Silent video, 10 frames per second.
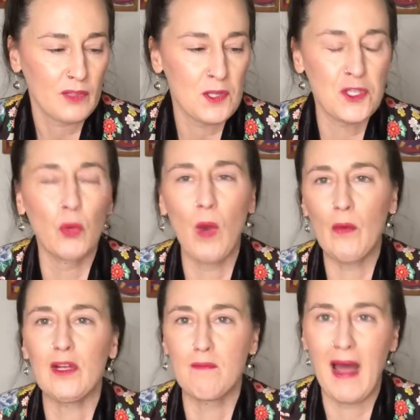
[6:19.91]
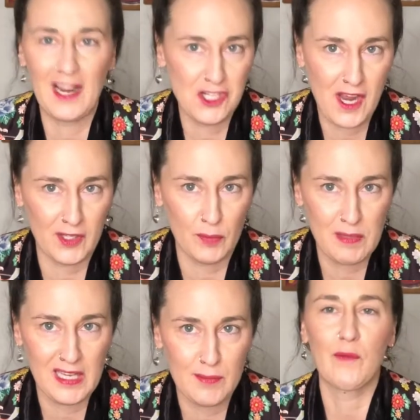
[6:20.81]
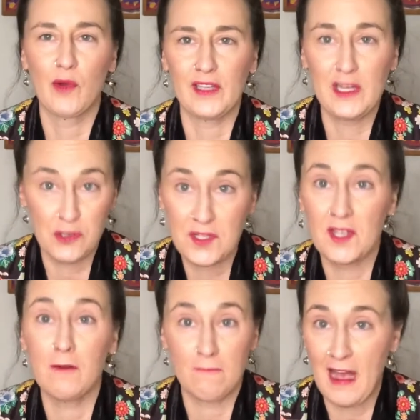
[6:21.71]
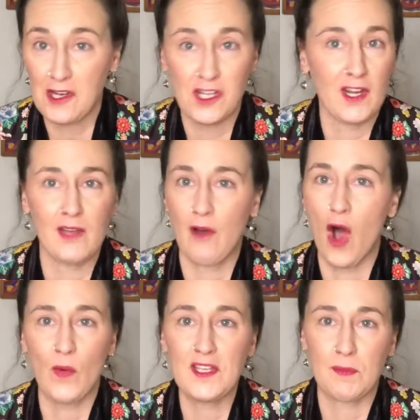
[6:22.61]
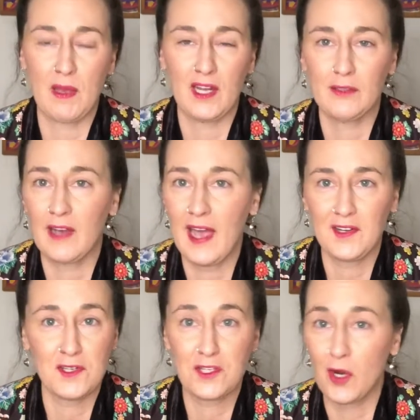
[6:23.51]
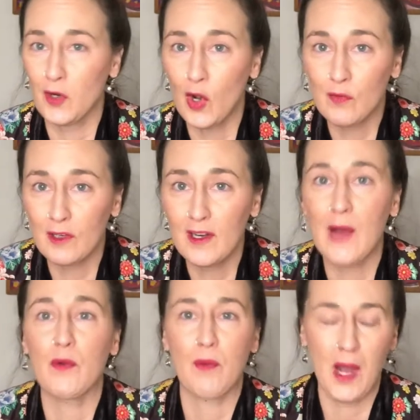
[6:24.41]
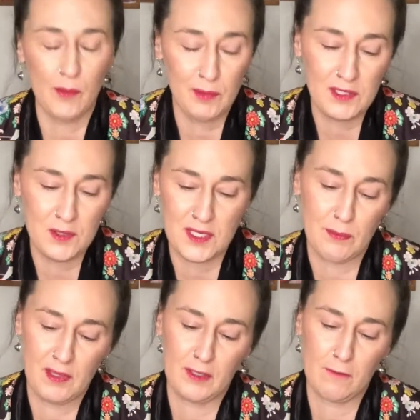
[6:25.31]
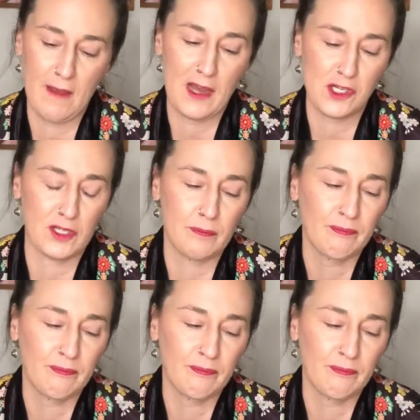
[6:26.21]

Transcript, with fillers: So what would my channel be? I'm really interested in fashion. I've always been. If I had to start over, I would probably do something in fashion.